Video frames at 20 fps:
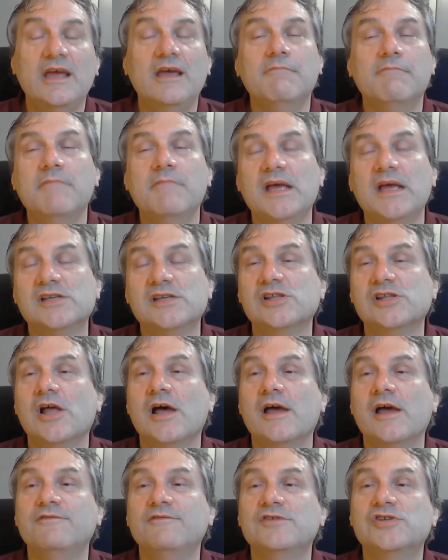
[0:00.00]
It makes
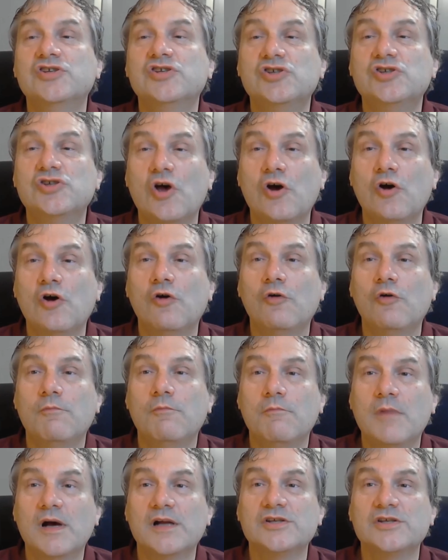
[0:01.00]
life so
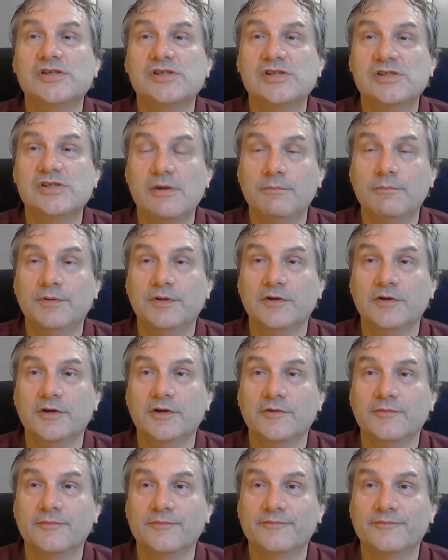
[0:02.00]
much simpler.